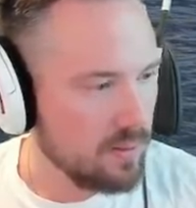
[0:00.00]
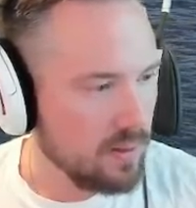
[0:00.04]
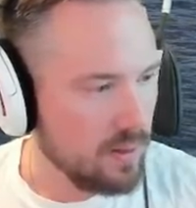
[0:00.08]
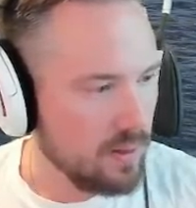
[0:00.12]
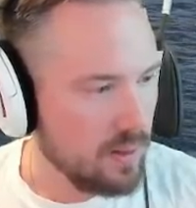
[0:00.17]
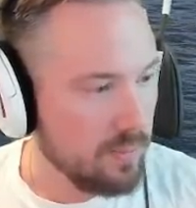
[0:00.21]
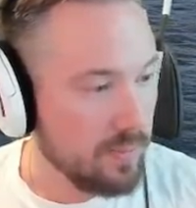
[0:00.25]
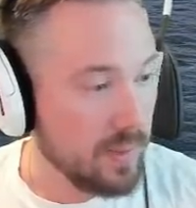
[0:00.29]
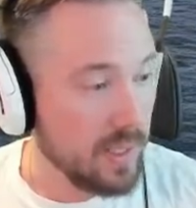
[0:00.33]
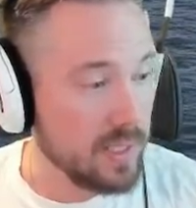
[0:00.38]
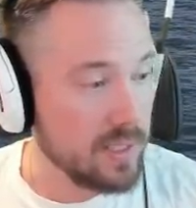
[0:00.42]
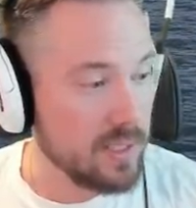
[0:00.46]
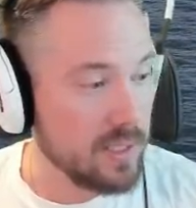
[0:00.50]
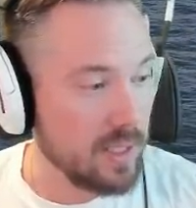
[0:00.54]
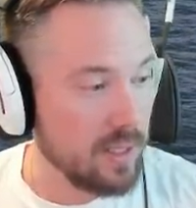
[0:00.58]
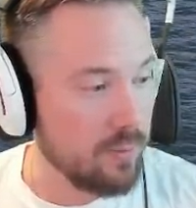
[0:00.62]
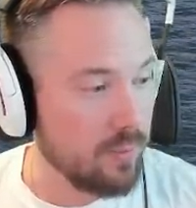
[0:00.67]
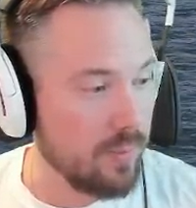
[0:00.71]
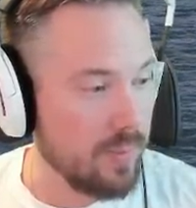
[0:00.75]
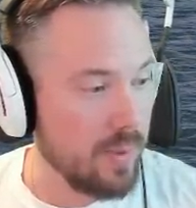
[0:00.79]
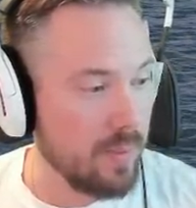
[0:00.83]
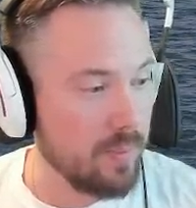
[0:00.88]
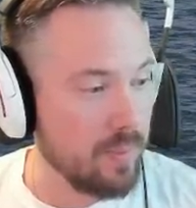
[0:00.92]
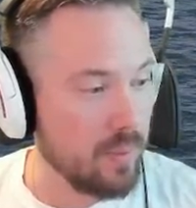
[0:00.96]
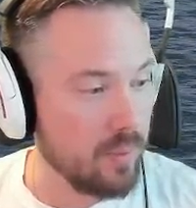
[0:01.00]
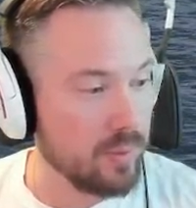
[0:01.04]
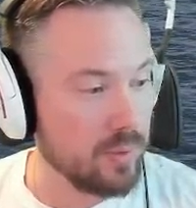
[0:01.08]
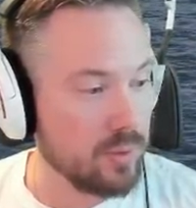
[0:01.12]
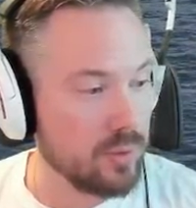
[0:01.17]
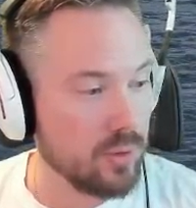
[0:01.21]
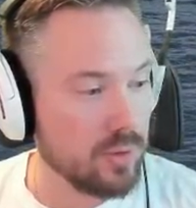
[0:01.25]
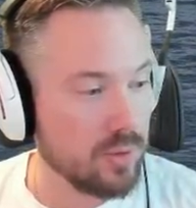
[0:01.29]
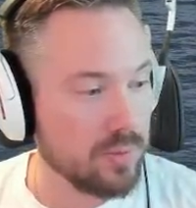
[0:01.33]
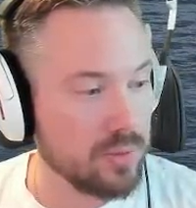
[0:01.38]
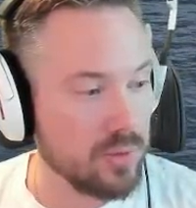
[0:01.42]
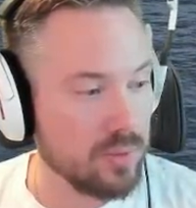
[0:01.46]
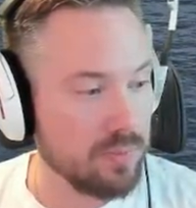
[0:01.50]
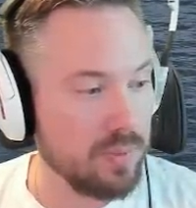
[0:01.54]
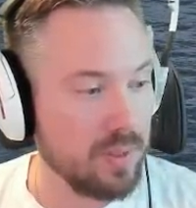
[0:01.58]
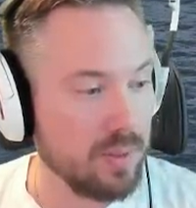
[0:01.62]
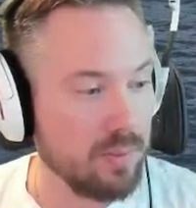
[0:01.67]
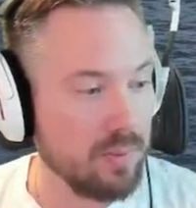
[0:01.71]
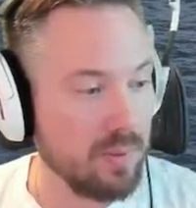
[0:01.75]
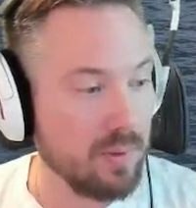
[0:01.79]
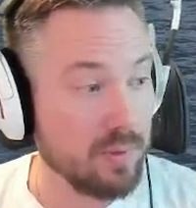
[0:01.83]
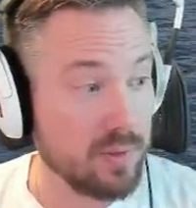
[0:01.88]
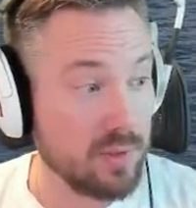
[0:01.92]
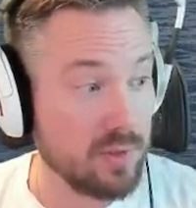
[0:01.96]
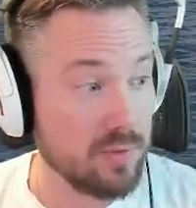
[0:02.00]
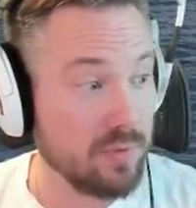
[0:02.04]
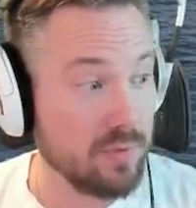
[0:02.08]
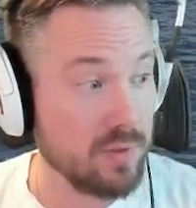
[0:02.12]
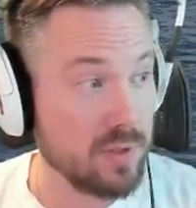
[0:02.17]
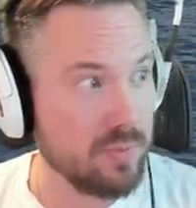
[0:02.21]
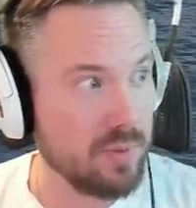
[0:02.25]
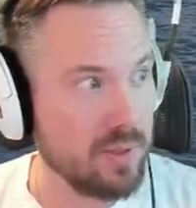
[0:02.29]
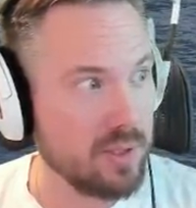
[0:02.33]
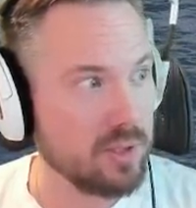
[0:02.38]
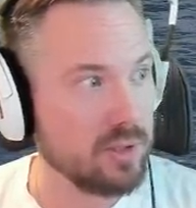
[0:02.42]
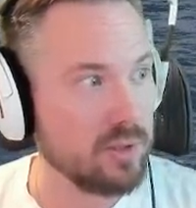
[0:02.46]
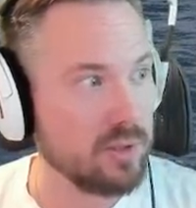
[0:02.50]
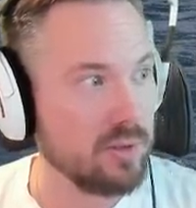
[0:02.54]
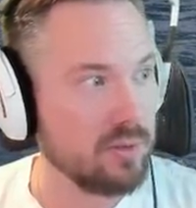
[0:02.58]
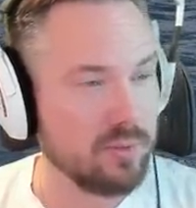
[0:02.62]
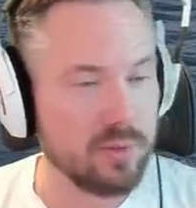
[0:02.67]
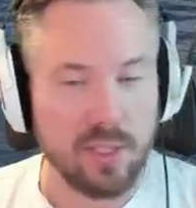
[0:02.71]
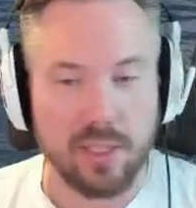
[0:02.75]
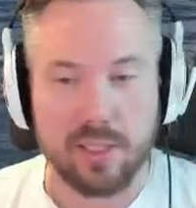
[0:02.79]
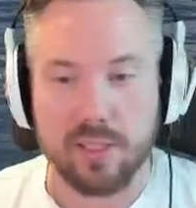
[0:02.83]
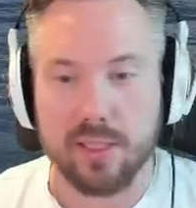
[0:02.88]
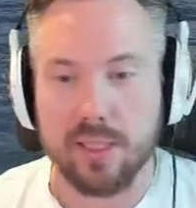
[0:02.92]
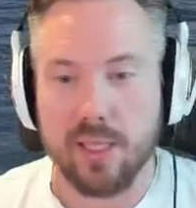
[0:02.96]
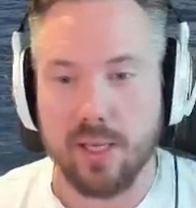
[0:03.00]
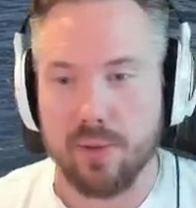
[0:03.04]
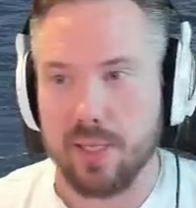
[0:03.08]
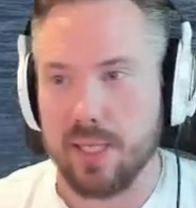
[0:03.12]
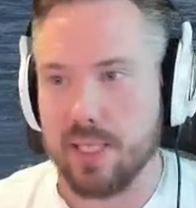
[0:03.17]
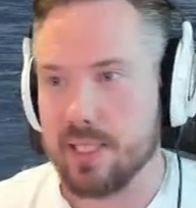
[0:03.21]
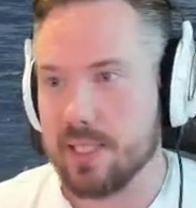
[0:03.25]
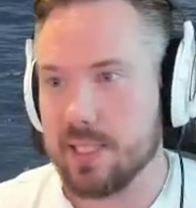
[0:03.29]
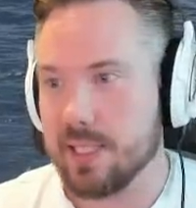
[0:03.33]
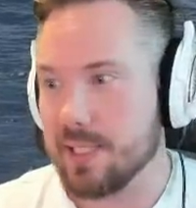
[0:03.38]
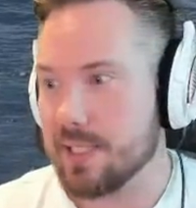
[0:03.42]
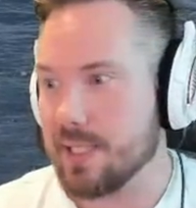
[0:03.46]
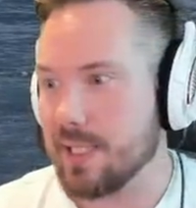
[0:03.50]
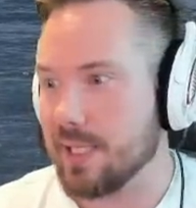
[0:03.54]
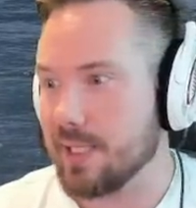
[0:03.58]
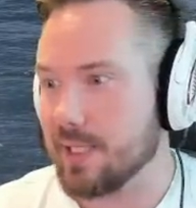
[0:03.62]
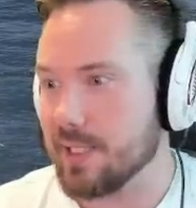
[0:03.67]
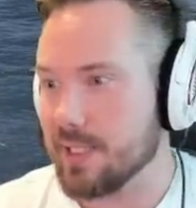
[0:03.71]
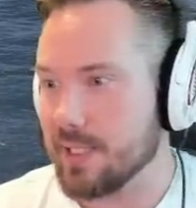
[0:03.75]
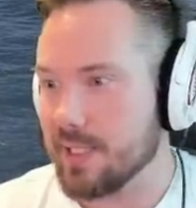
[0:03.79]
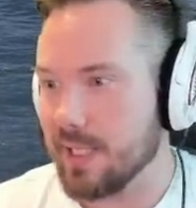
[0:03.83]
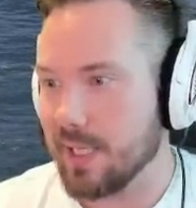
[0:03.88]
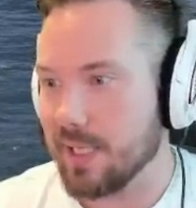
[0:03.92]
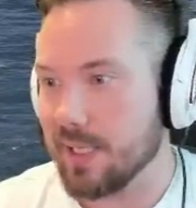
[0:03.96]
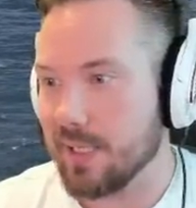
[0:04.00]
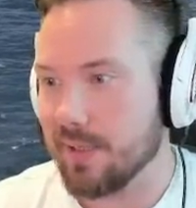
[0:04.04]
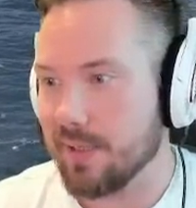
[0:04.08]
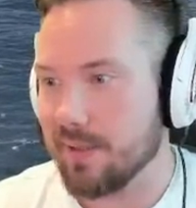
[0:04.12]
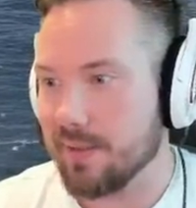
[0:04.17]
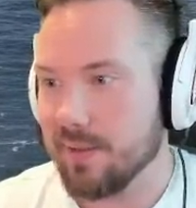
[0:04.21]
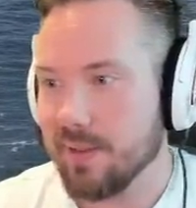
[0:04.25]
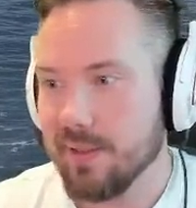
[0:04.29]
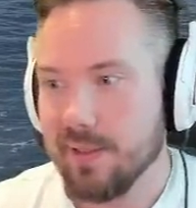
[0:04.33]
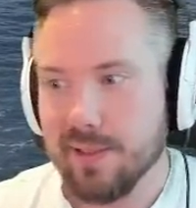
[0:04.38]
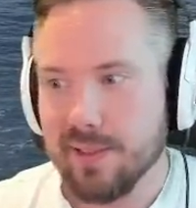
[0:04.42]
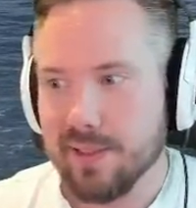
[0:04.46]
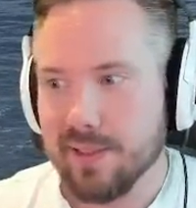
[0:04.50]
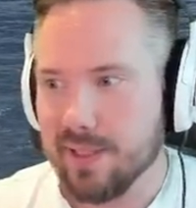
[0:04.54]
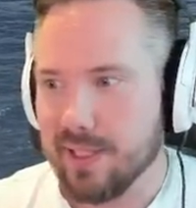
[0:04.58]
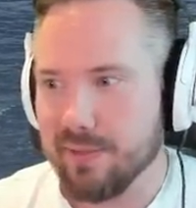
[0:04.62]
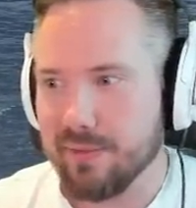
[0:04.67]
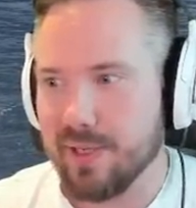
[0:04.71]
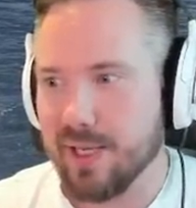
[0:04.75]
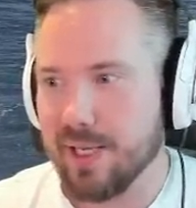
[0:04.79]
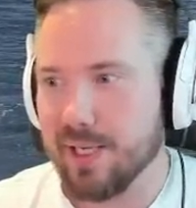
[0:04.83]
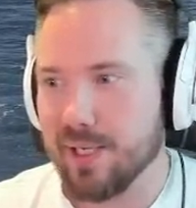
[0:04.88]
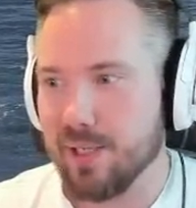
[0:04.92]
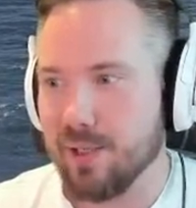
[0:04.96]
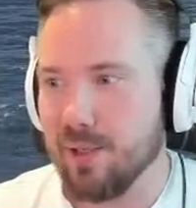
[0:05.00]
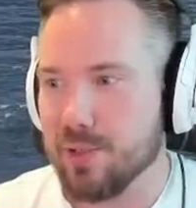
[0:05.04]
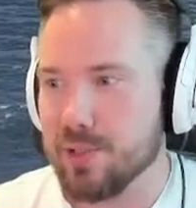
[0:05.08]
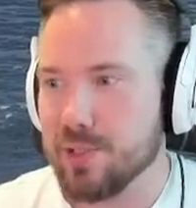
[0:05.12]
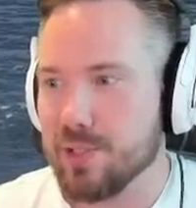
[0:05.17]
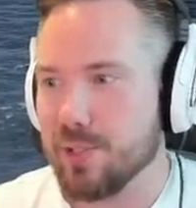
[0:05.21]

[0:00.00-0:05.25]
Matt, I remember when torps on BB was something special. Right, nowadays it's like a standard. They've kind of lost the